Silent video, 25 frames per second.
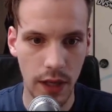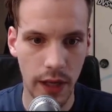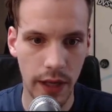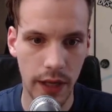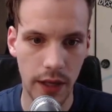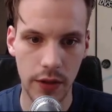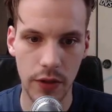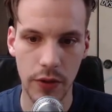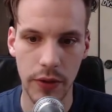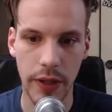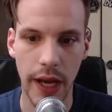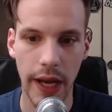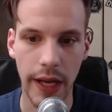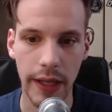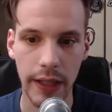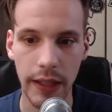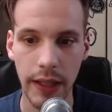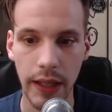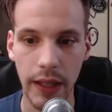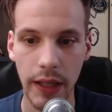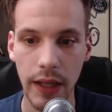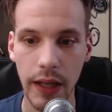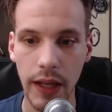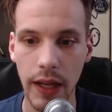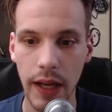I can do that.
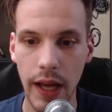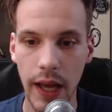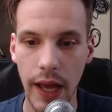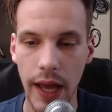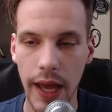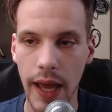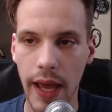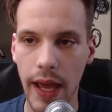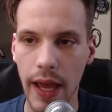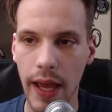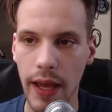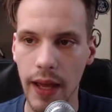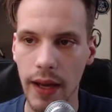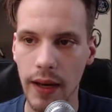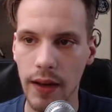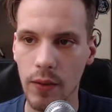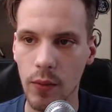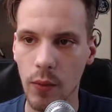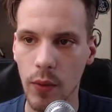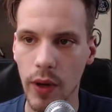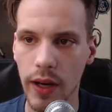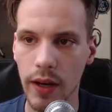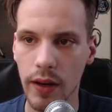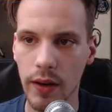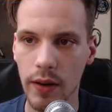
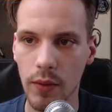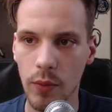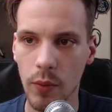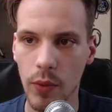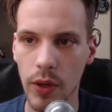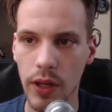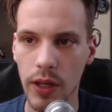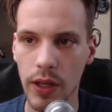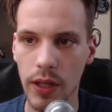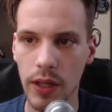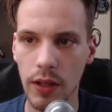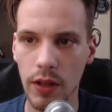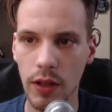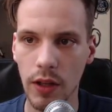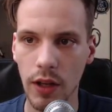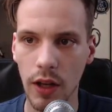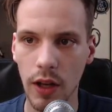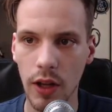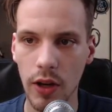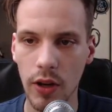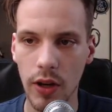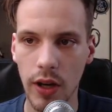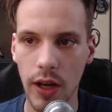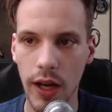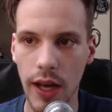And when we
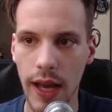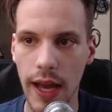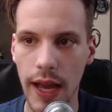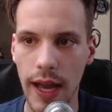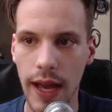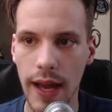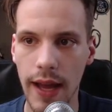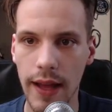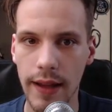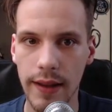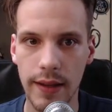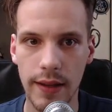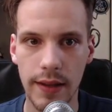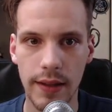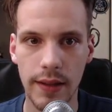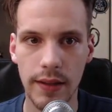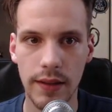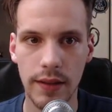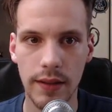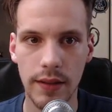look at